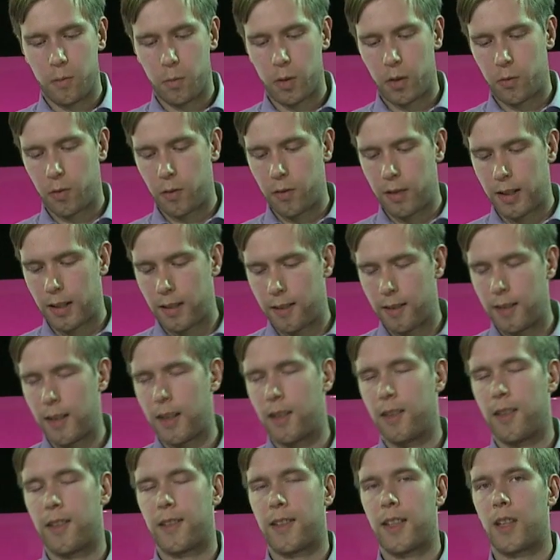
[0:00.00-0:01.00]
what we've done
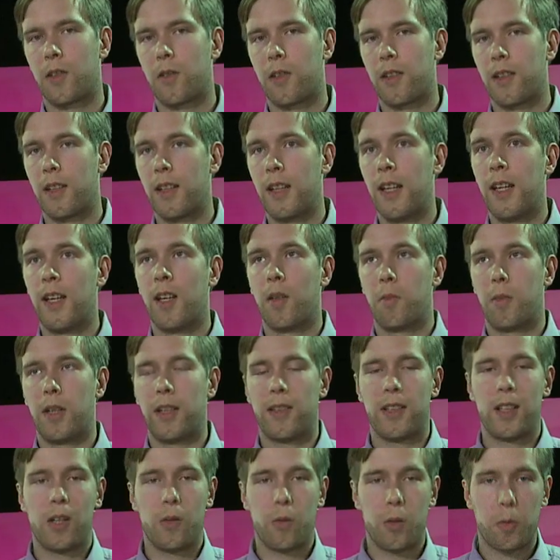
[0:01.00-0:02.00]
then is that
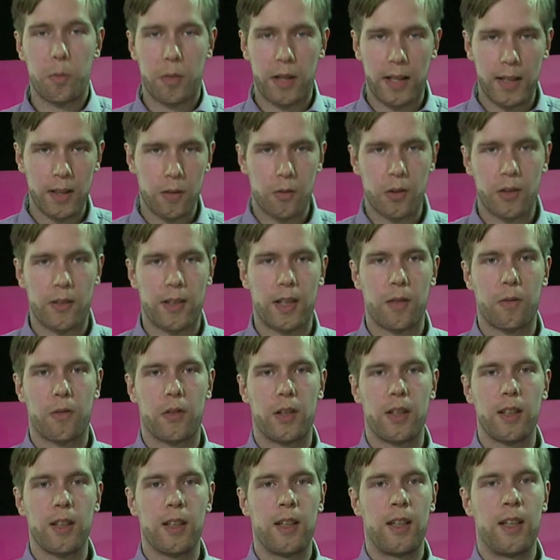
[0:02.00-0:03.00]
basically we paid for
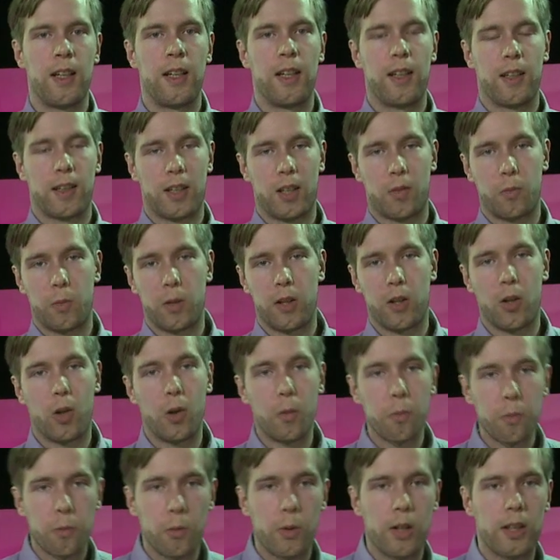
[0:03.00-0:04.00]
something that we
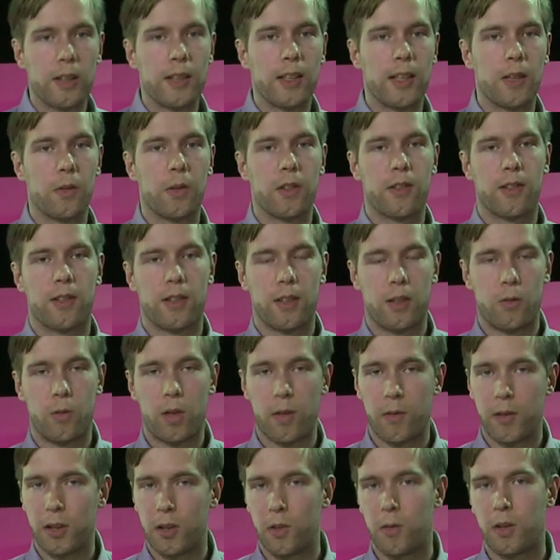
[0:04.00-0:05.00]
hope will give us
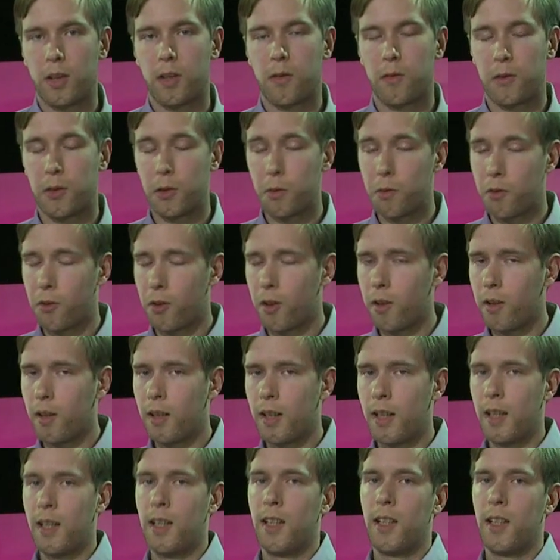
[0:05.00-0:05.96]
revenue in the future,